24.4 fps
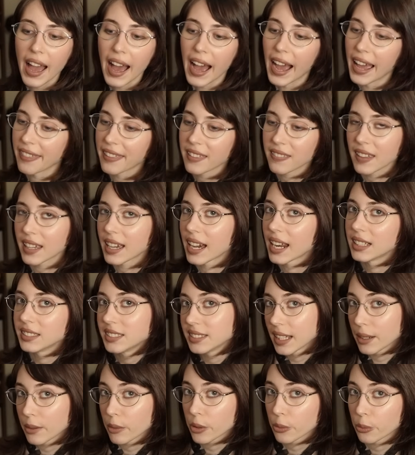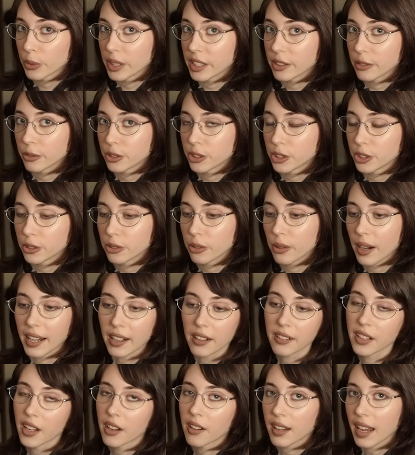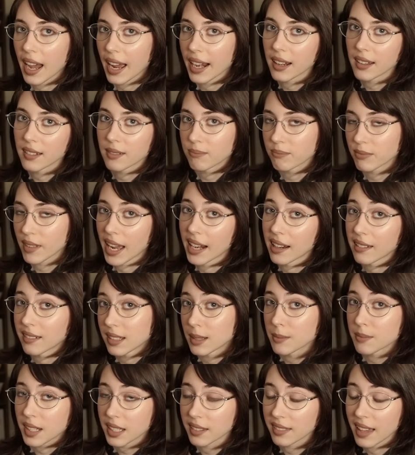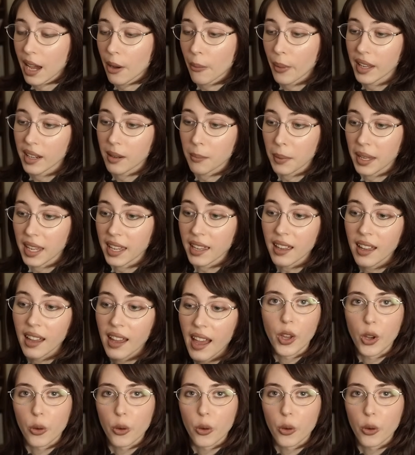I think they kind of do that with Riku too. I don't know, kind of seems like that way to me.